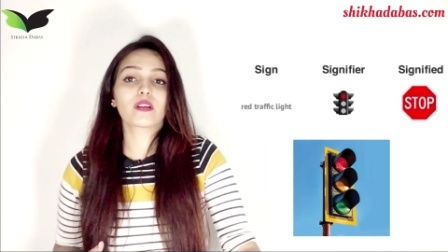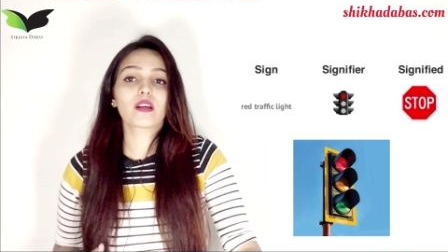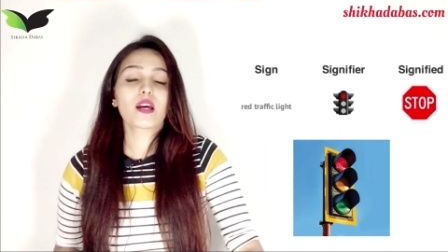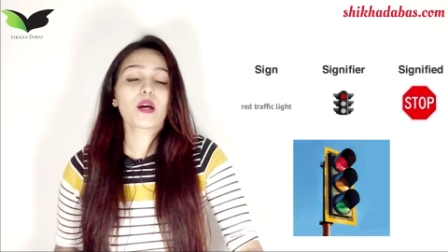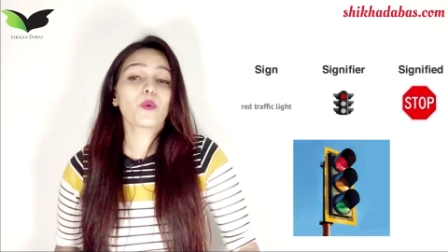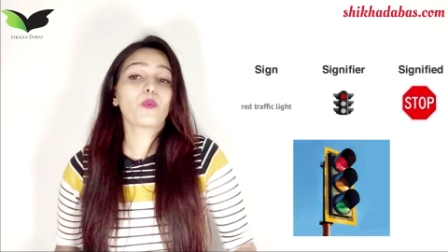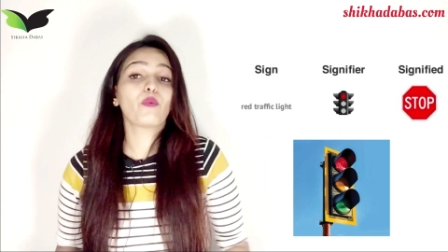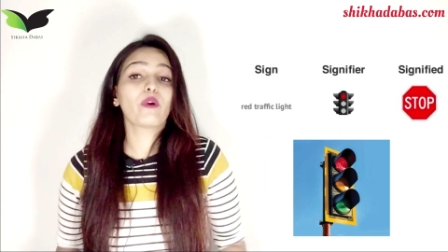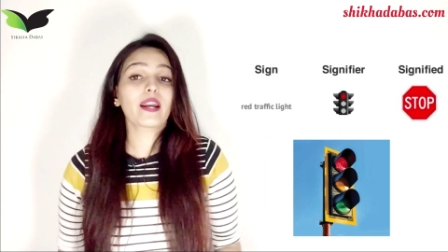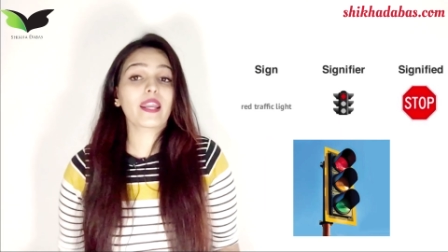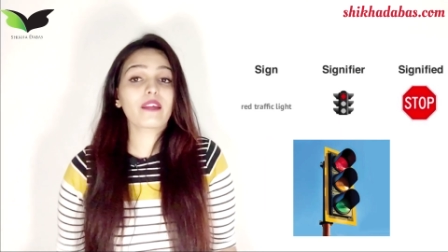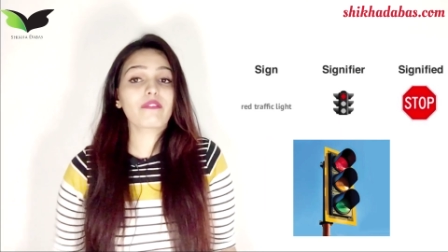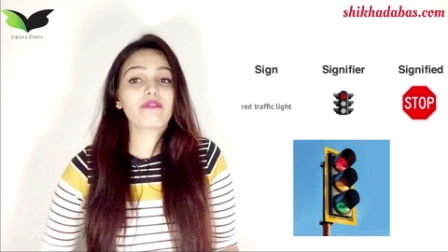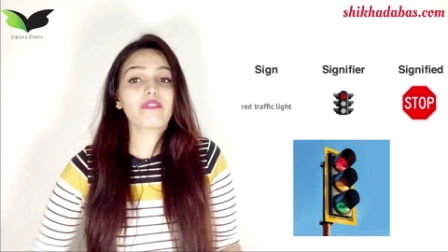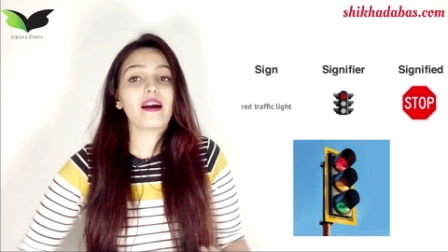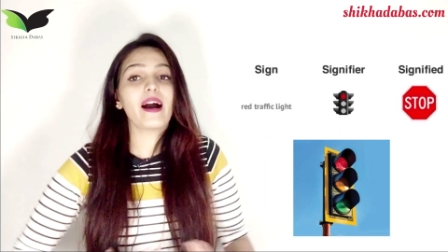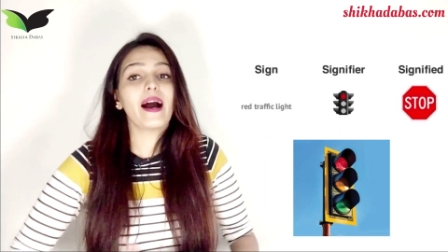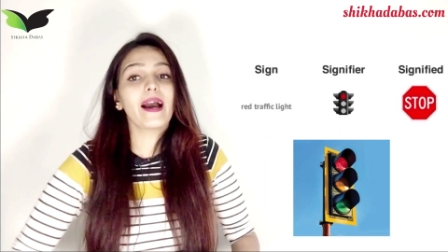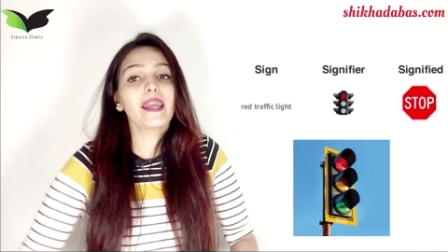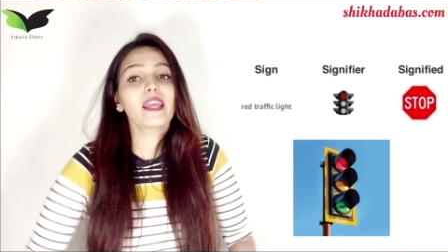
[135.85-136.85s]
What if
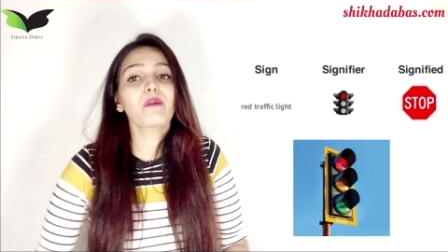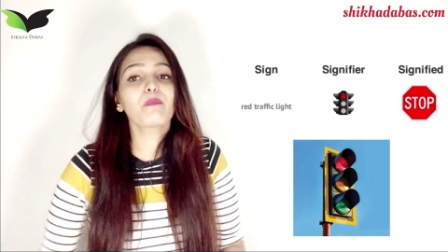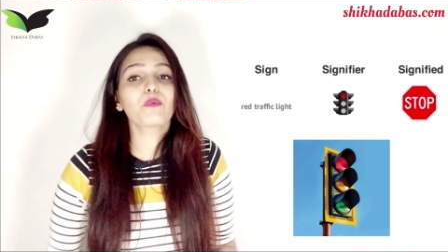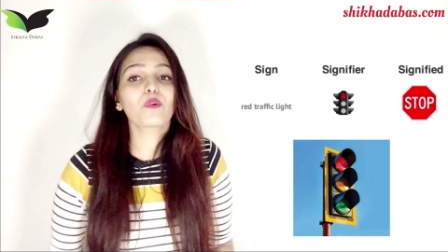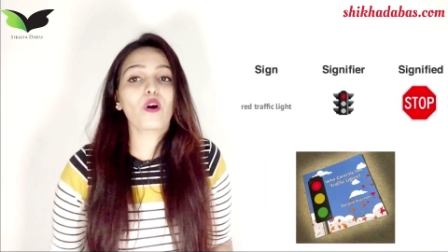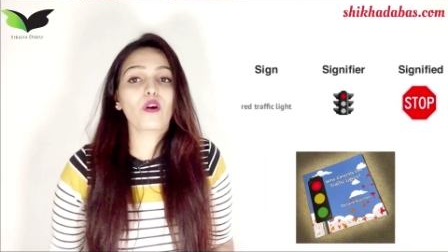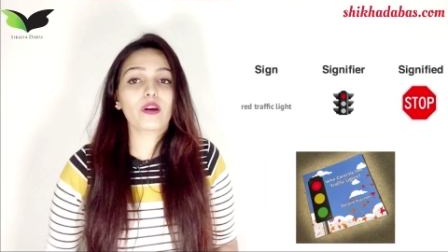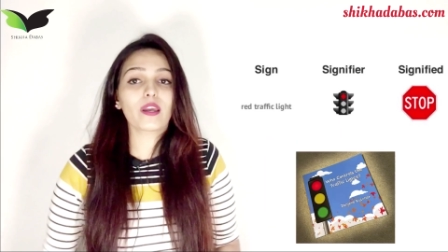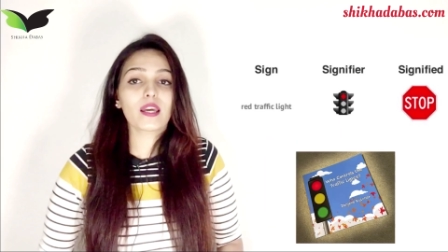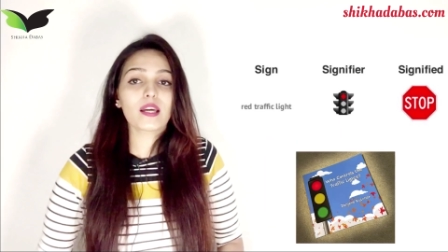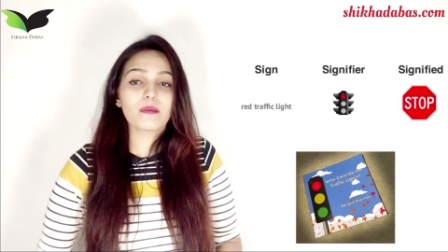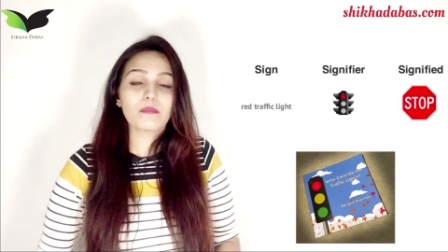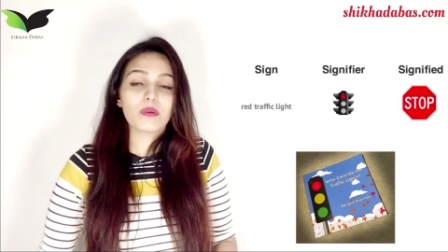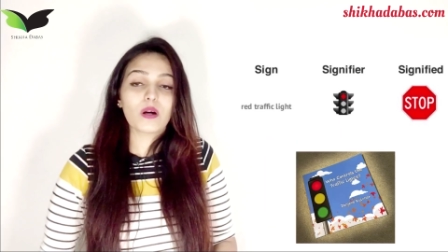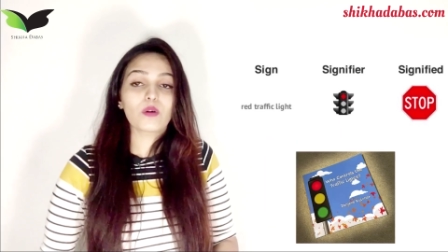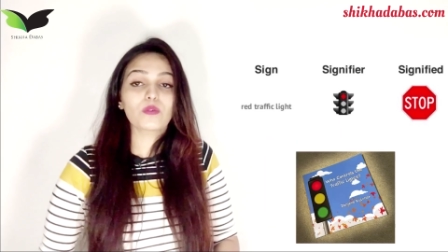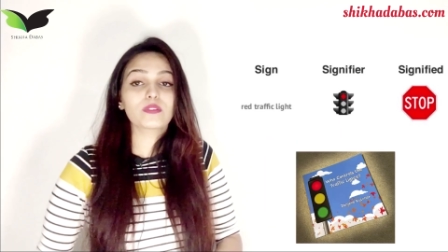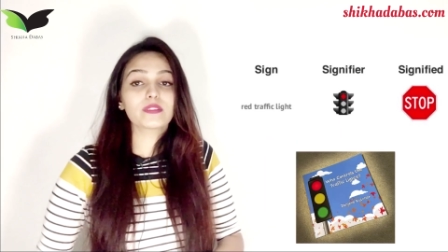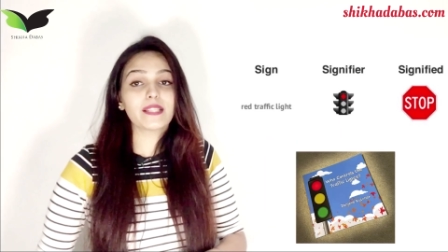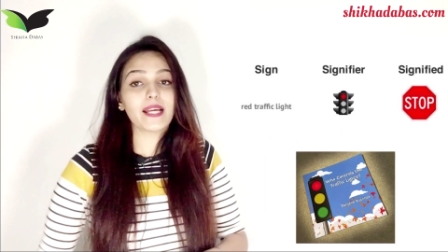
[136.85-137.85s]
I am talking
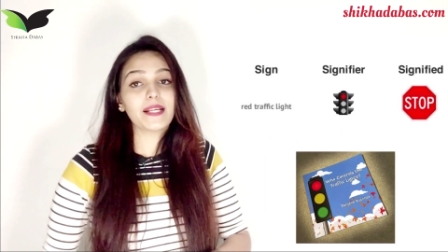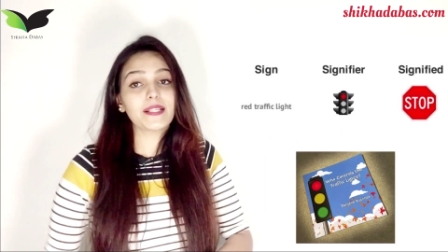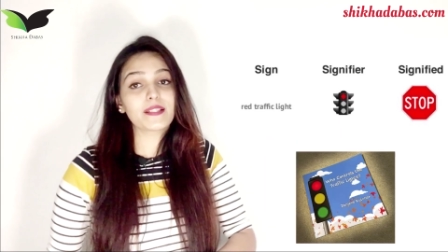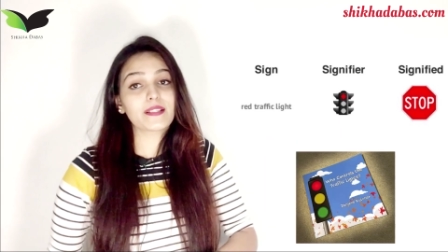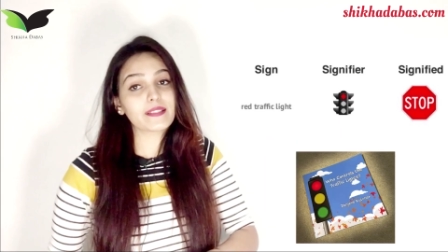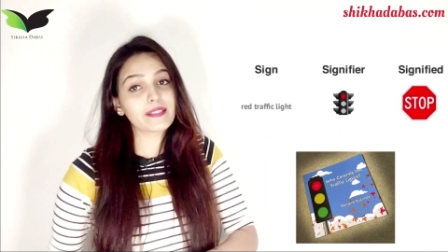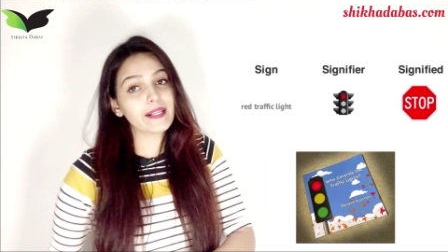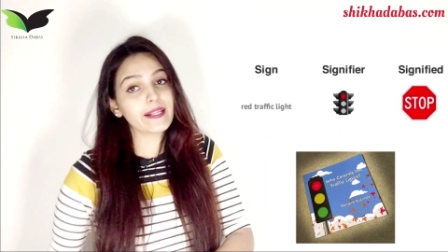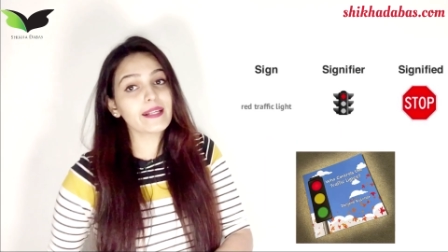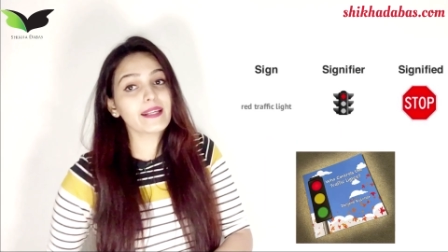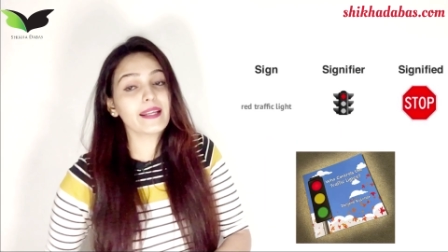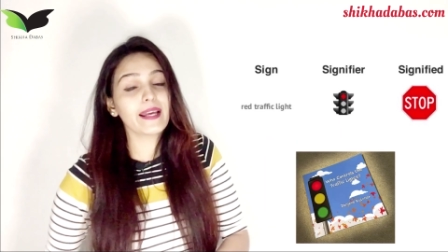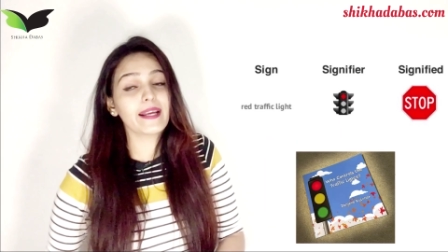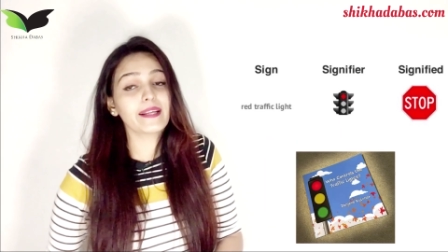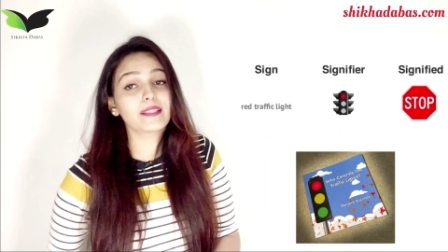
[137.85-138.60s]
about that red light,